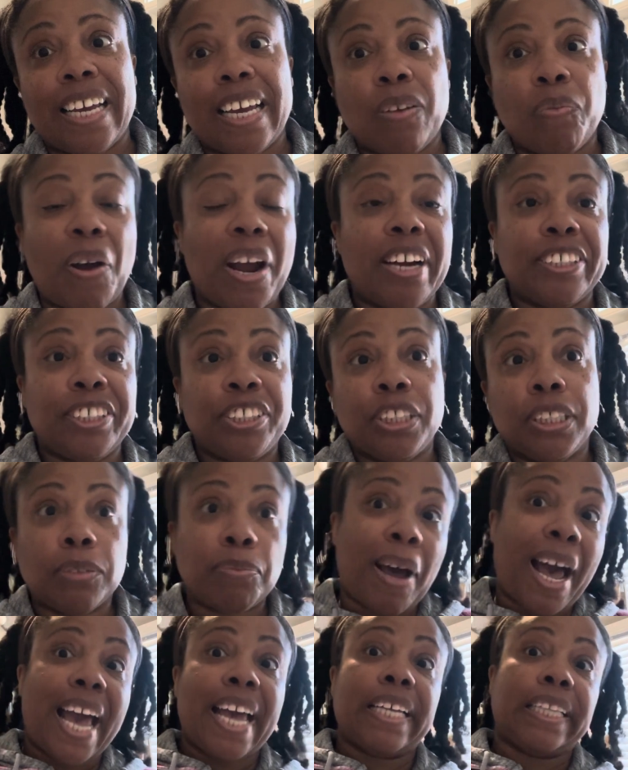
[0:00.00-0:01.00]
and why aren't you
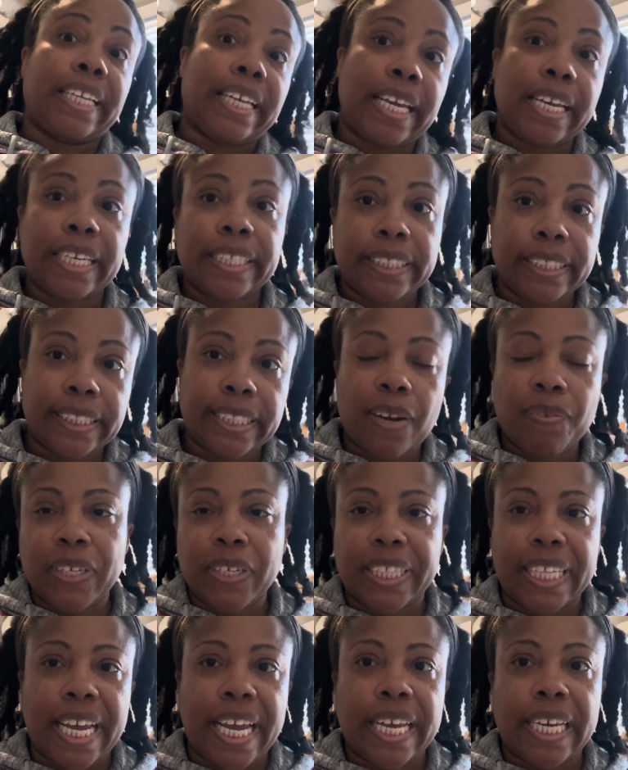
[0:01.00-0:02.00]
smiling and just
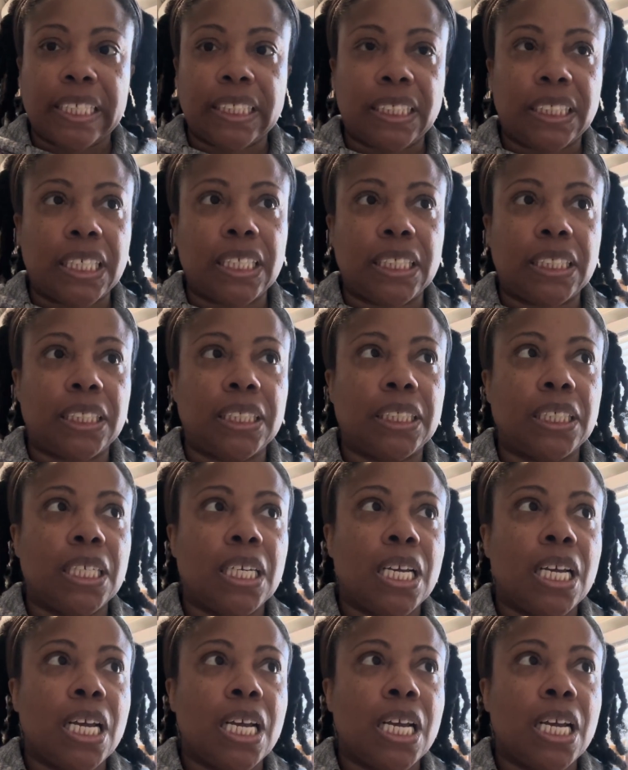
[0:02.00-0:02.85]
everything is just,